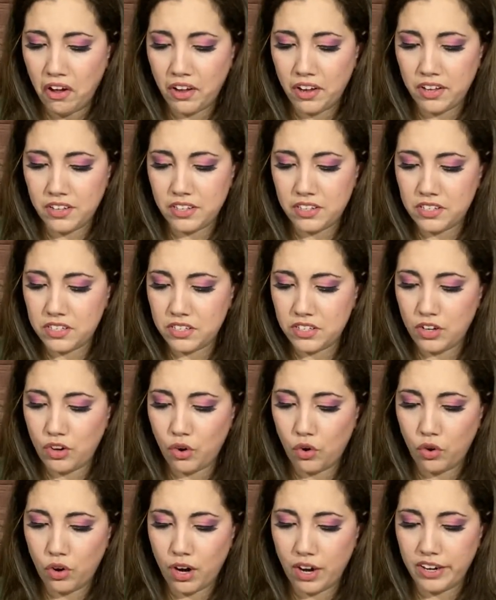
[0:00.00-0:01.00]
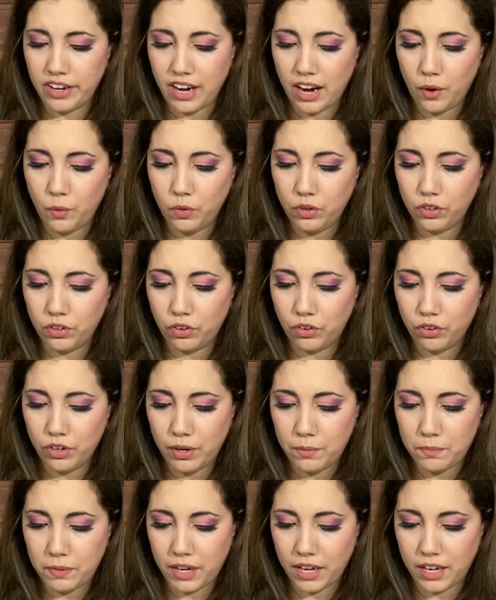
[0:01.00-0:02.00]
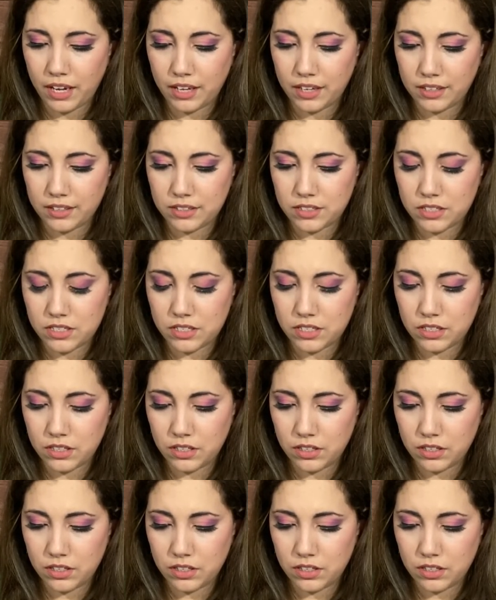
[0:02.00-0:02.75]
This is an owl ornament.